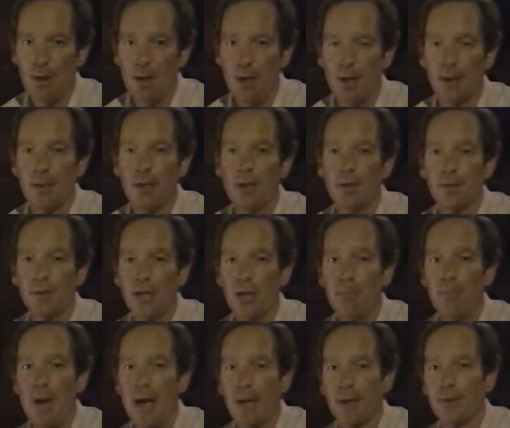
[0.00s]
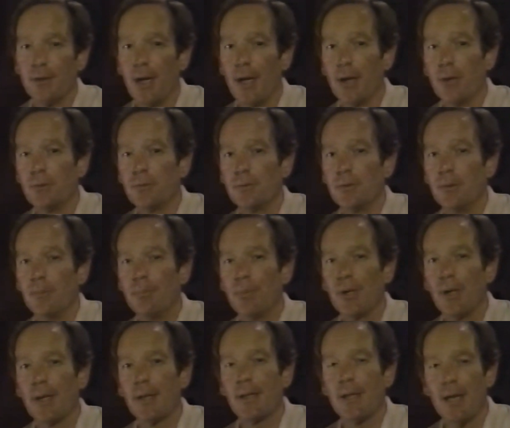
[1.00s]
I can't go back now,
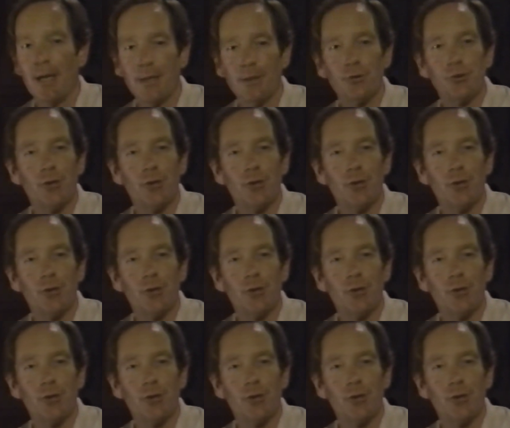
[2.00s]
but I can